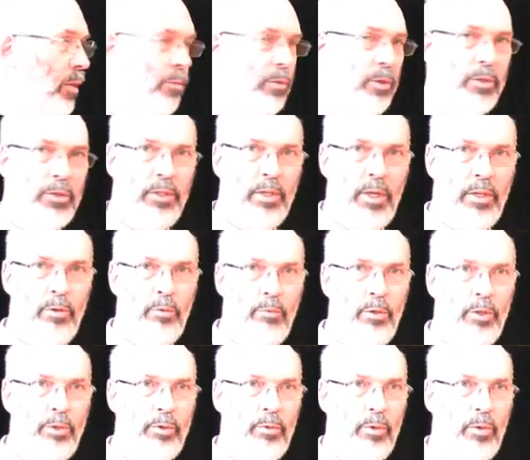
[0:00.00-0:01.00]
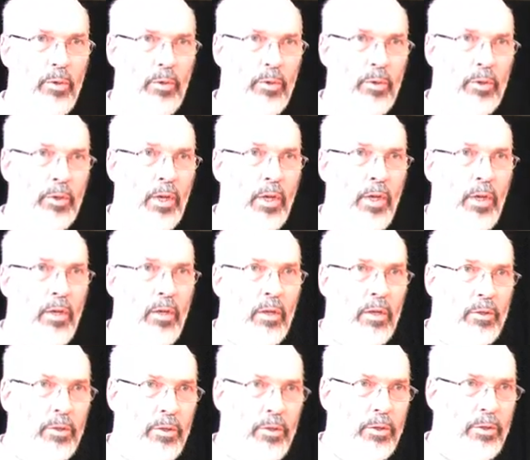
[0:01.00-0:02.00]
other words, another ritual or
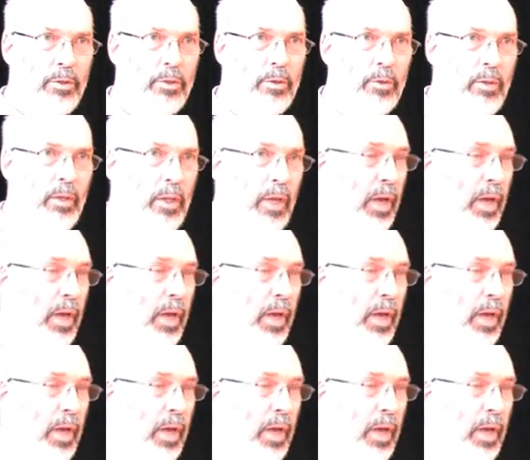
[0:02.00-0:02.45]
liturgical